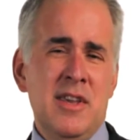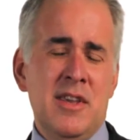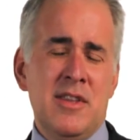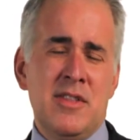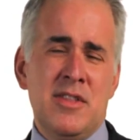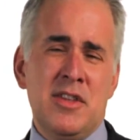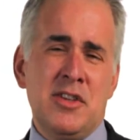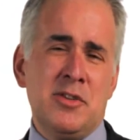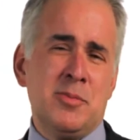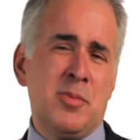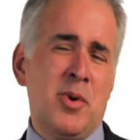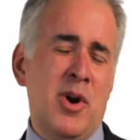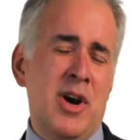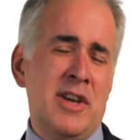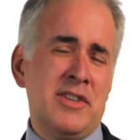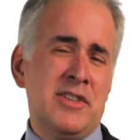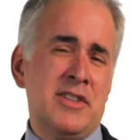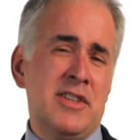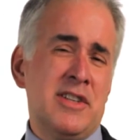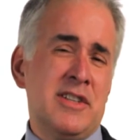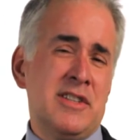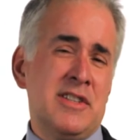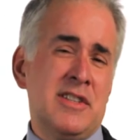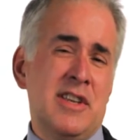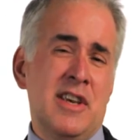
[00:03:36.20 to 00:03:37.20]
This
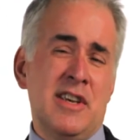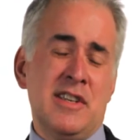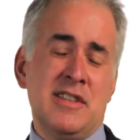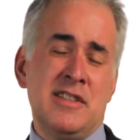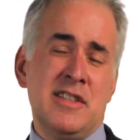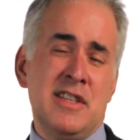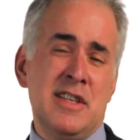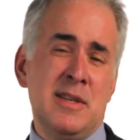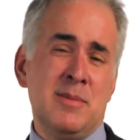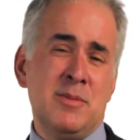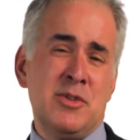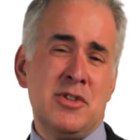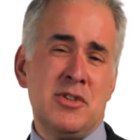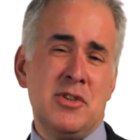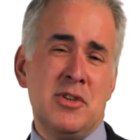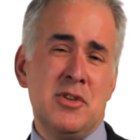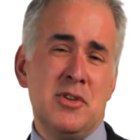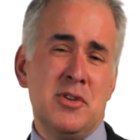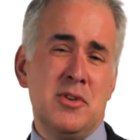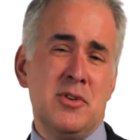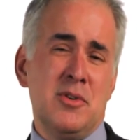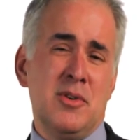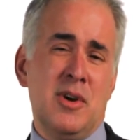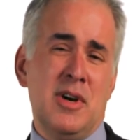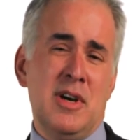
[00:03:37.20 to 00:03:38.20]
process seems
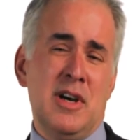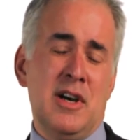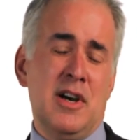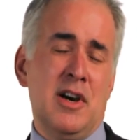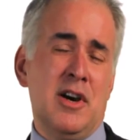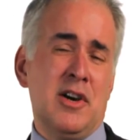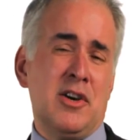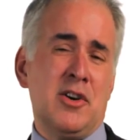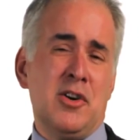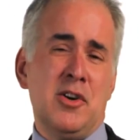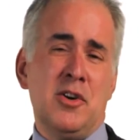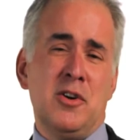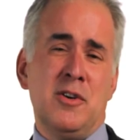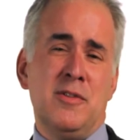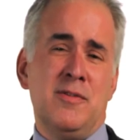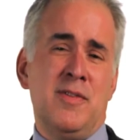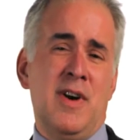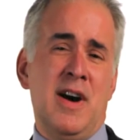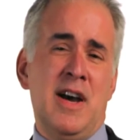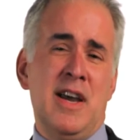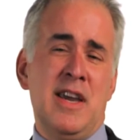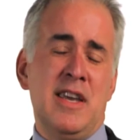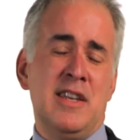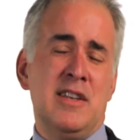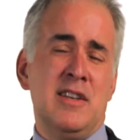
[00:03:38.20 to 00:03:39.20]
to occur
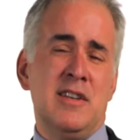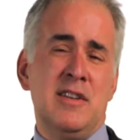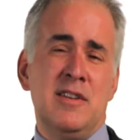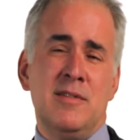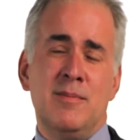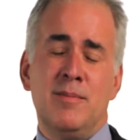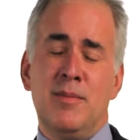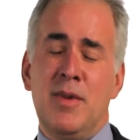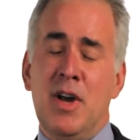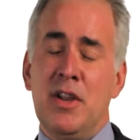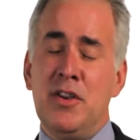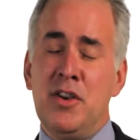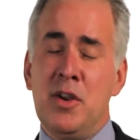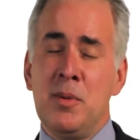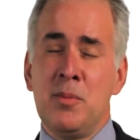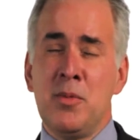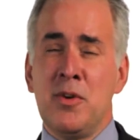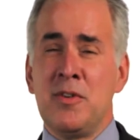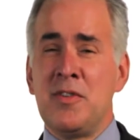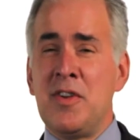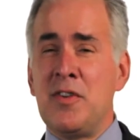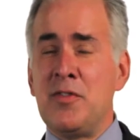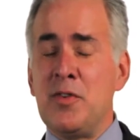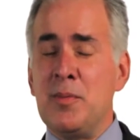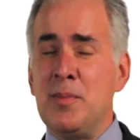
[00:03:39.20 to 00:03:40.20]
via a number
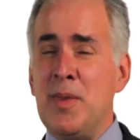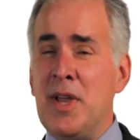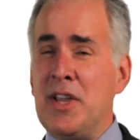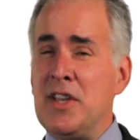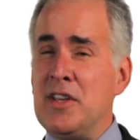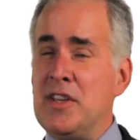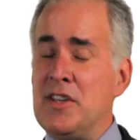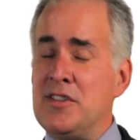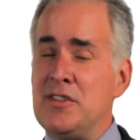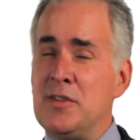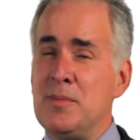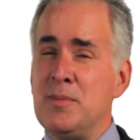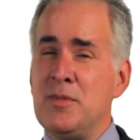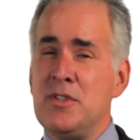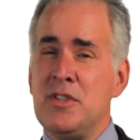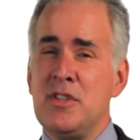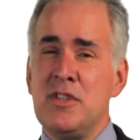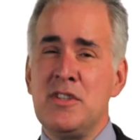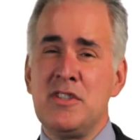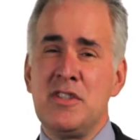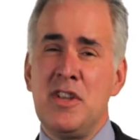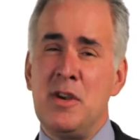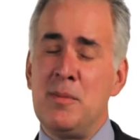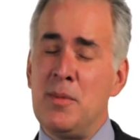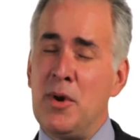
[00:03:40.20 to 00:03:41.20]
of different mechanisms.
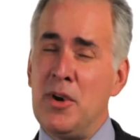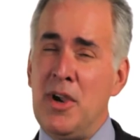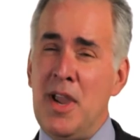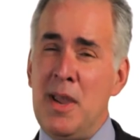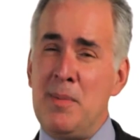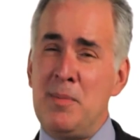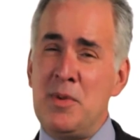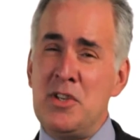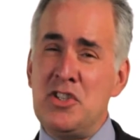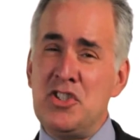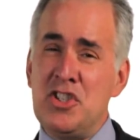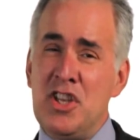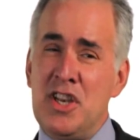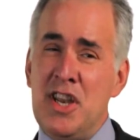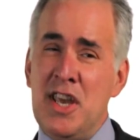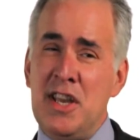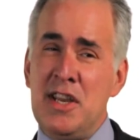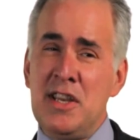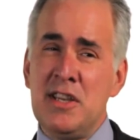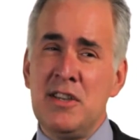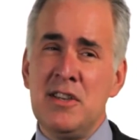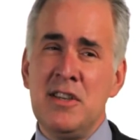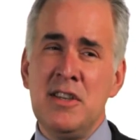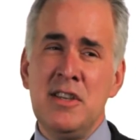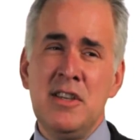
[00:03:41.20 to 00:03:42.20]
Some are
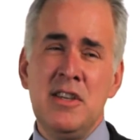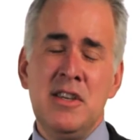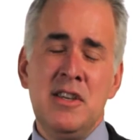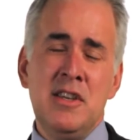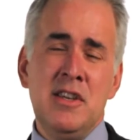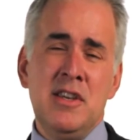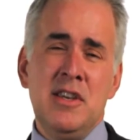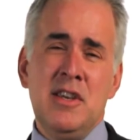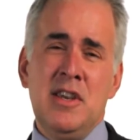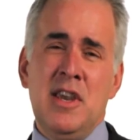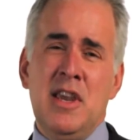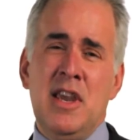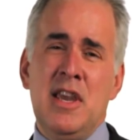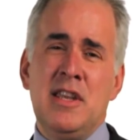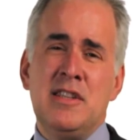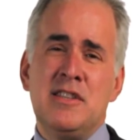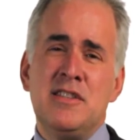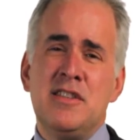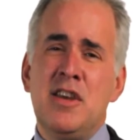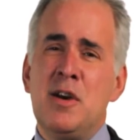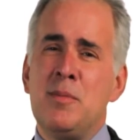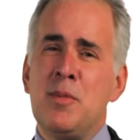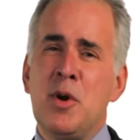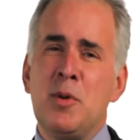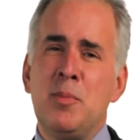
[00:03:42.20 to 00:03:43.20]
epigenetic, and
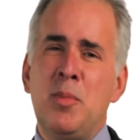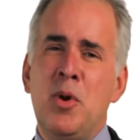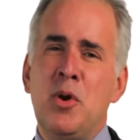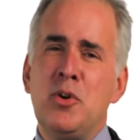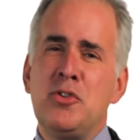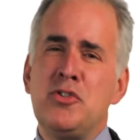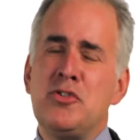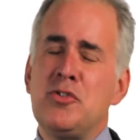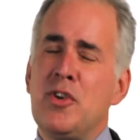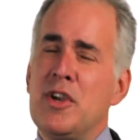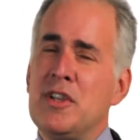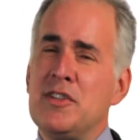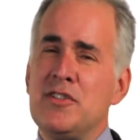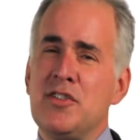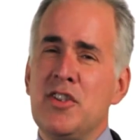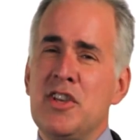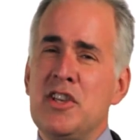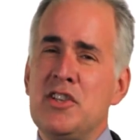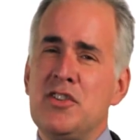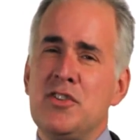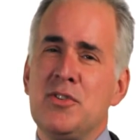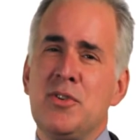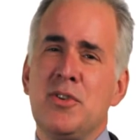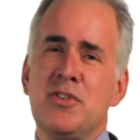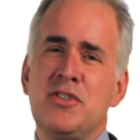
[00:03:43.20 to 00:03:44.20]
some are
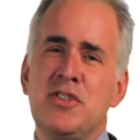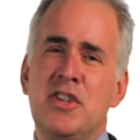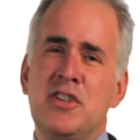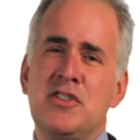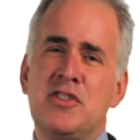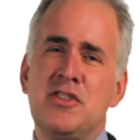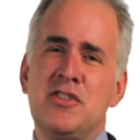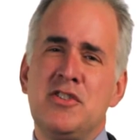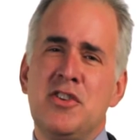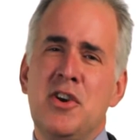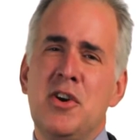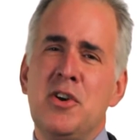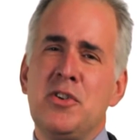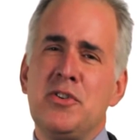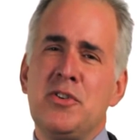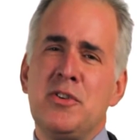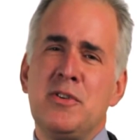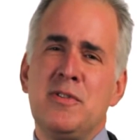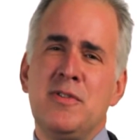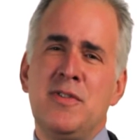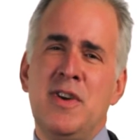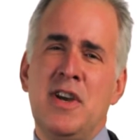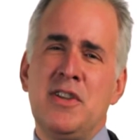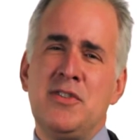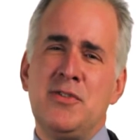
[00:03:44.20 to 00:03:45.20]
post-translational, such as altered
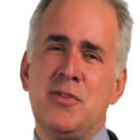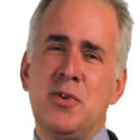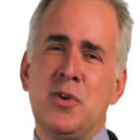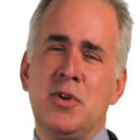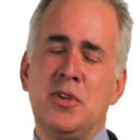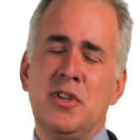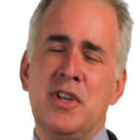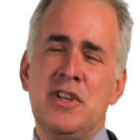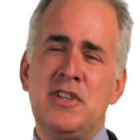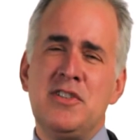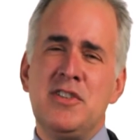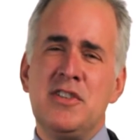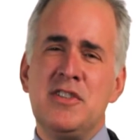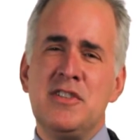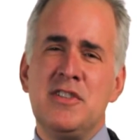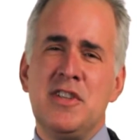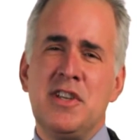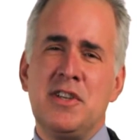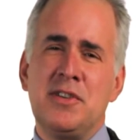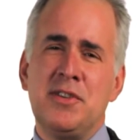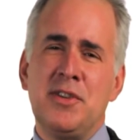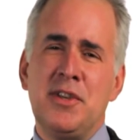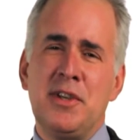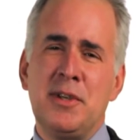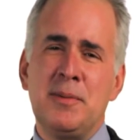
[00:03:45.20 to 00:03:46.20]
phosphorylation
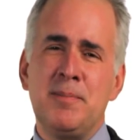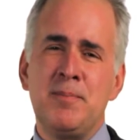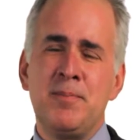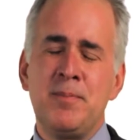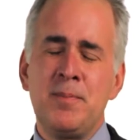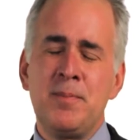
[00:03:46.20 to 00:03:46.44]
signaling.